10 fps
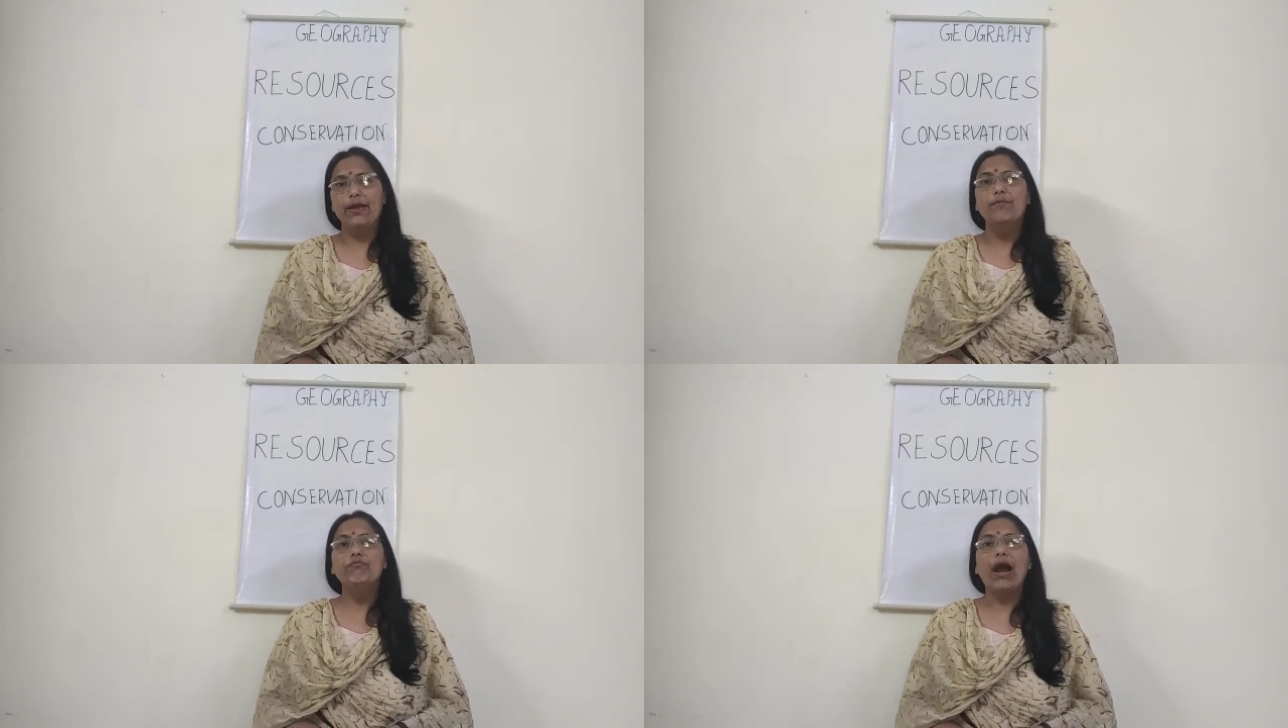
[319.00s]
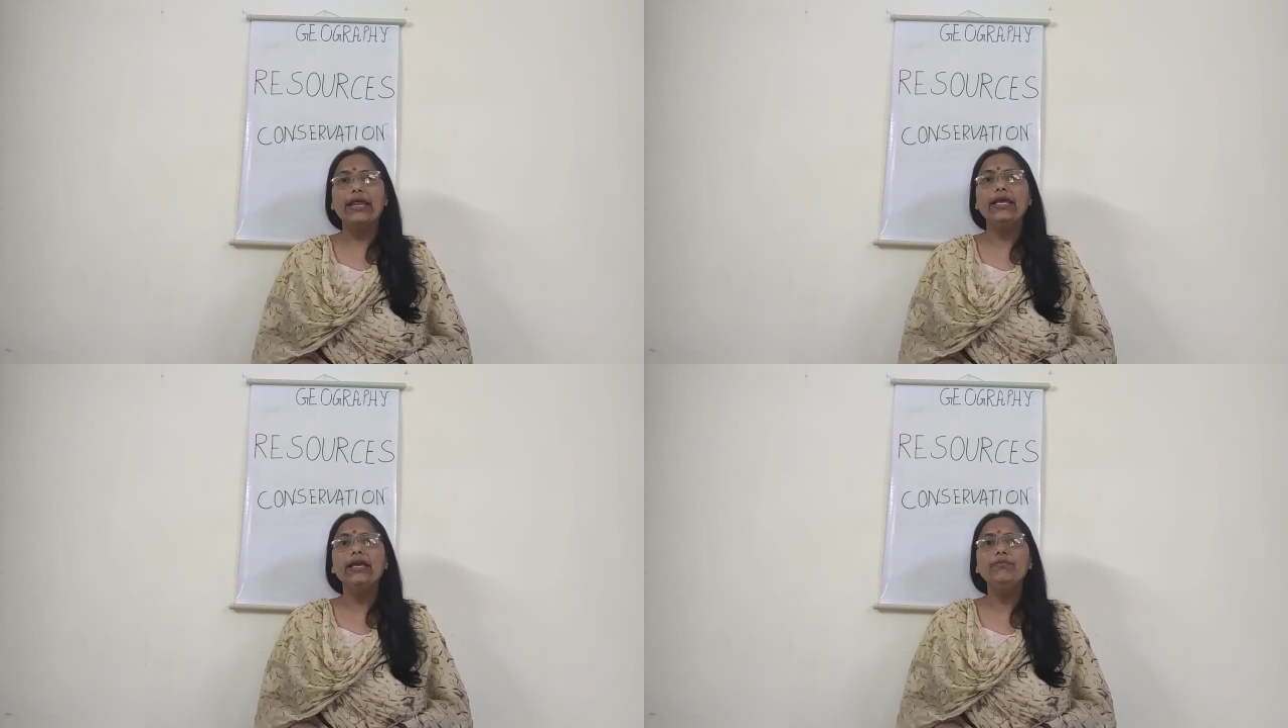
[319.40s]

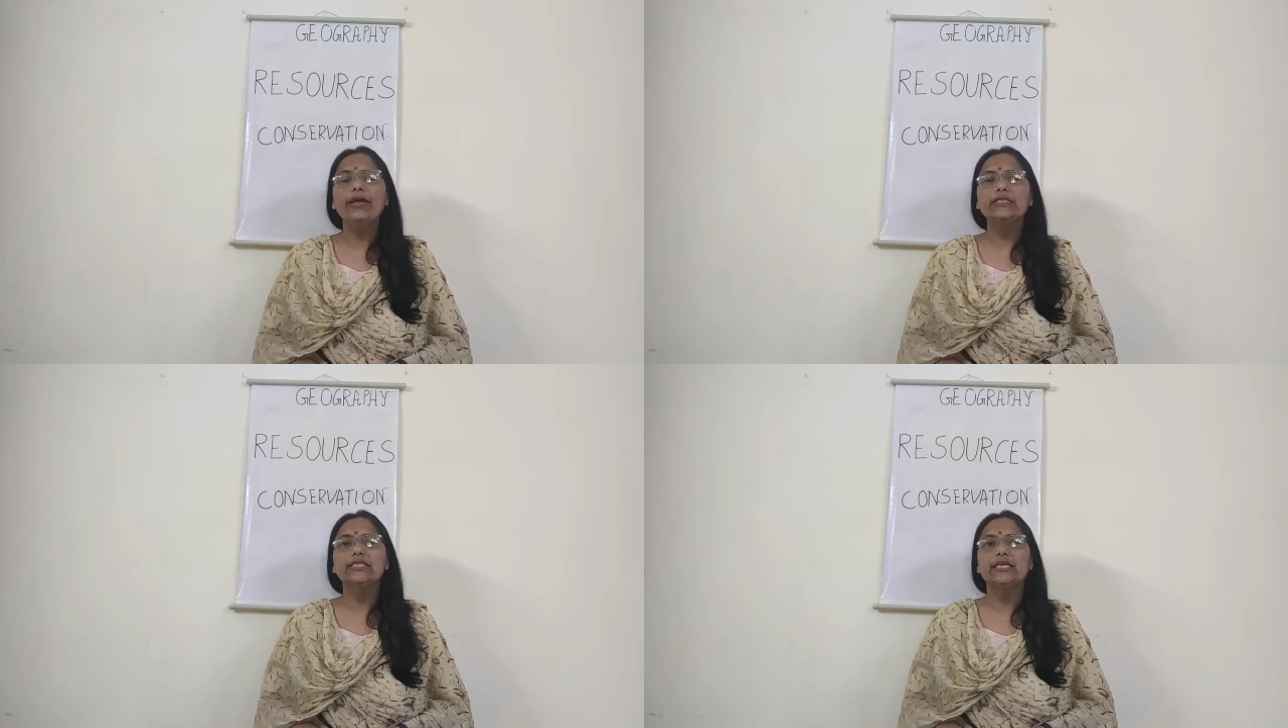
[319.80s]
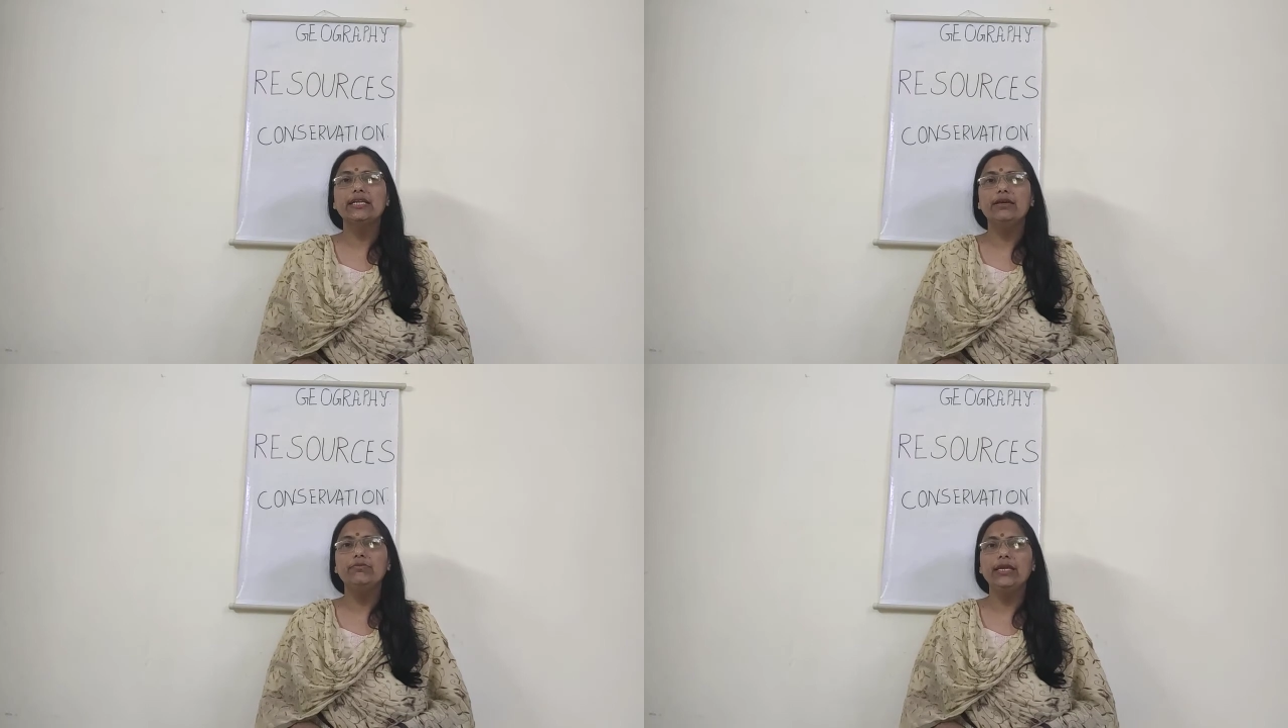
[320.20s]
Mining
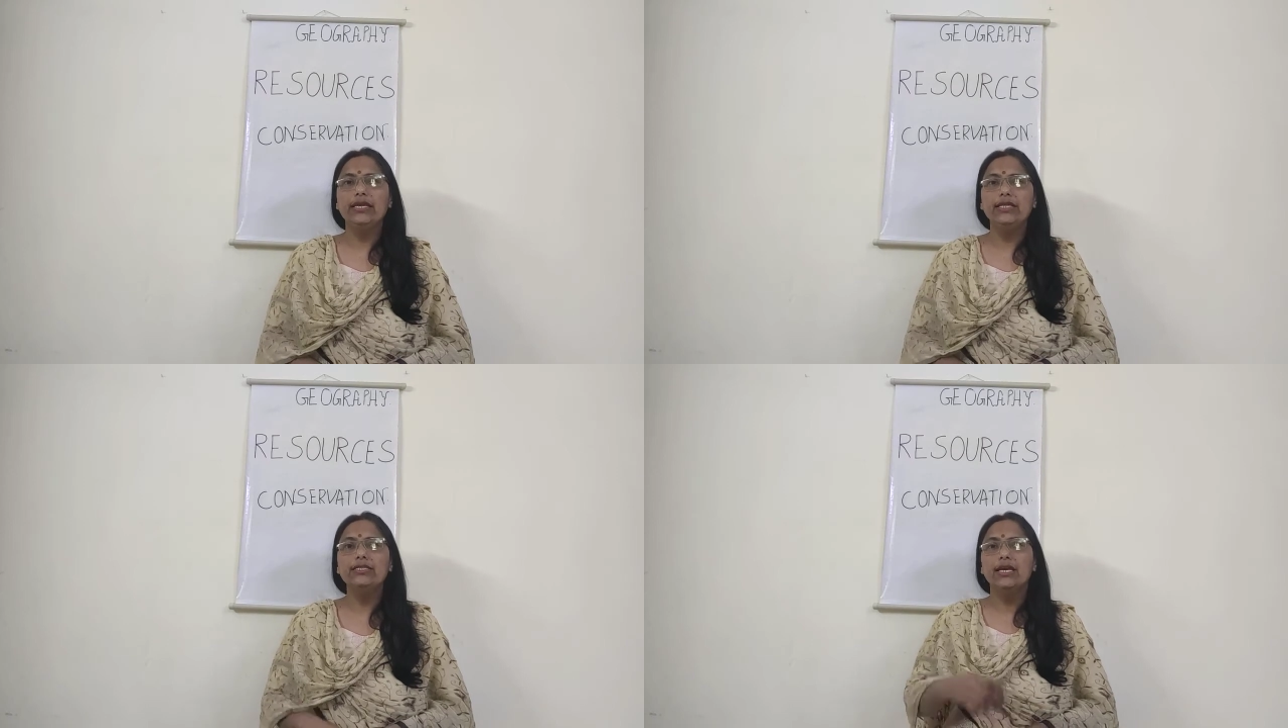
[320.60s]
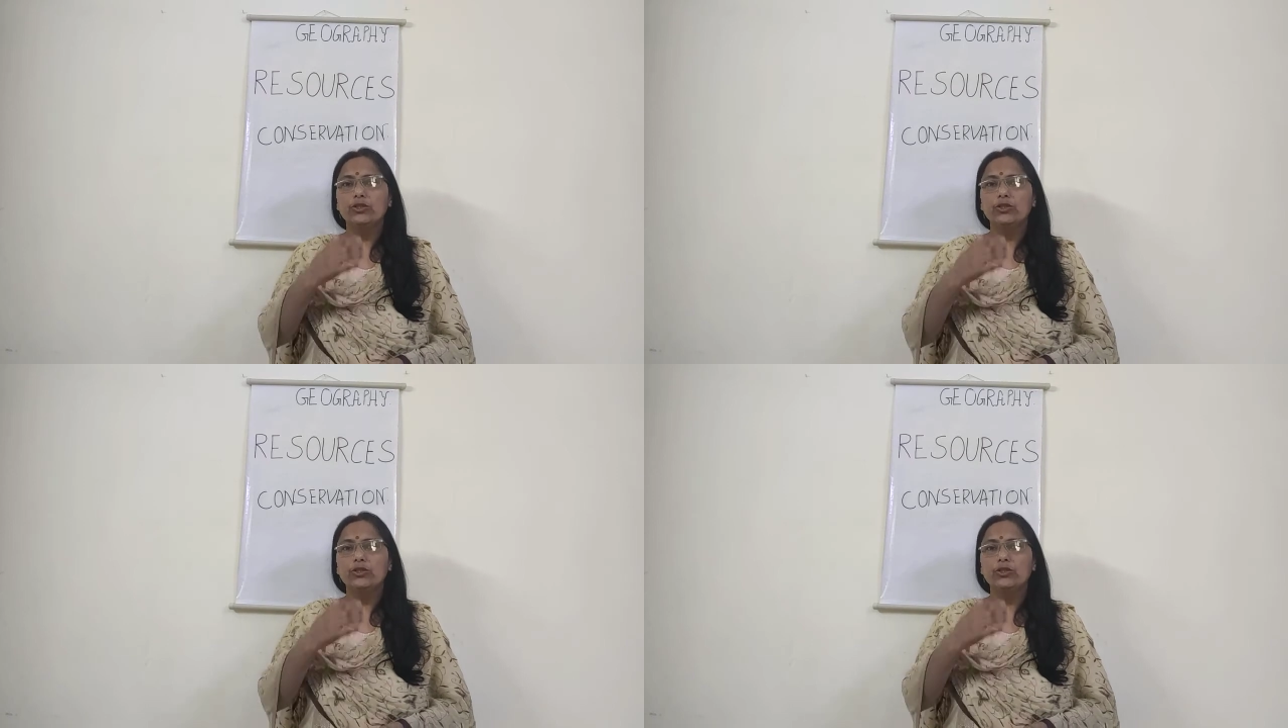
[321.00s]
basically means